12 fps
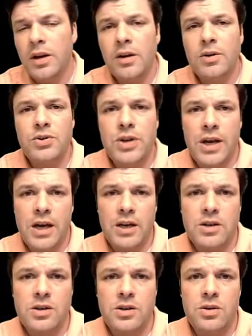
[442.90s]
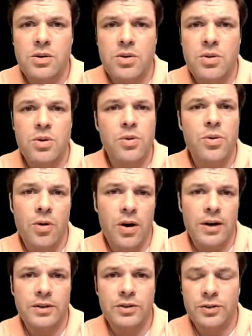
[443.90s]
You can understand their
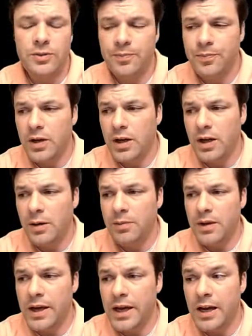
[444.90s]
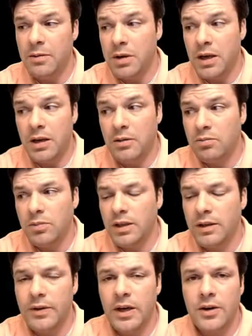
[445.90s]
thoughts. Um, they had
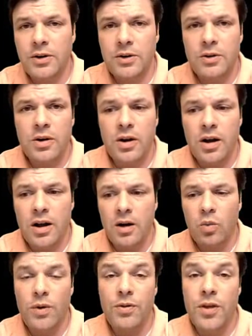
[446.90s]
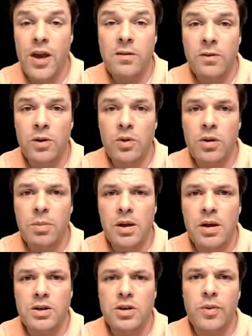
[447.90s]
been living under uh, what they viewed
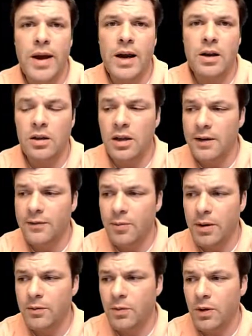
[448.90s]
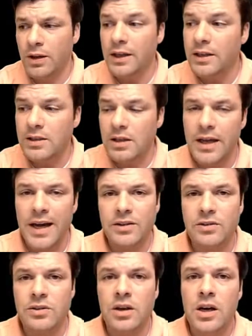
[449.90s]
to be a tyrannical government for at least the
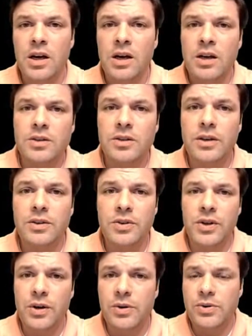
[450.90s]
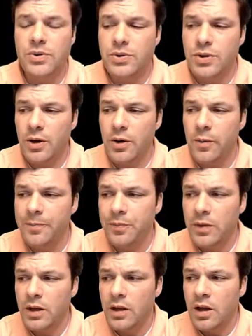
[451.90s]
last dozen years or
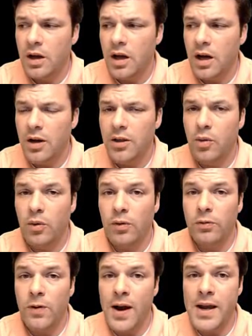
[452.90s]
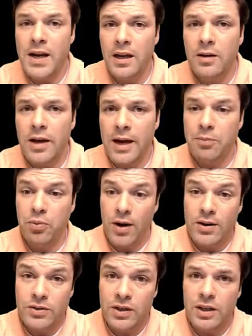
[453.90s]
so. Uh, they were fighting,
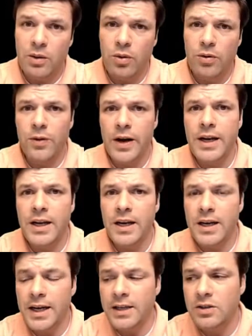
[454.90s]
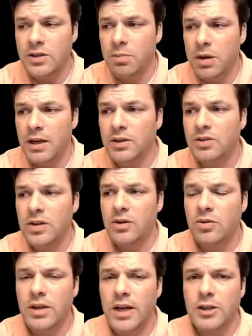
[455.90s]
at present, they were fighting against a big
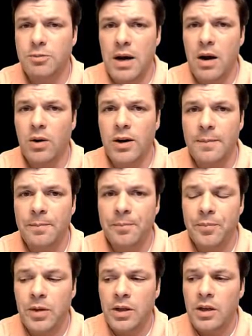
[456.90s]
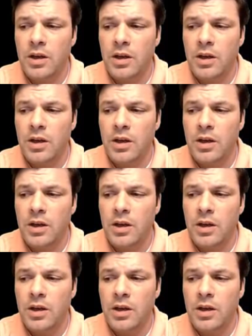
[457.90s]
centralized power.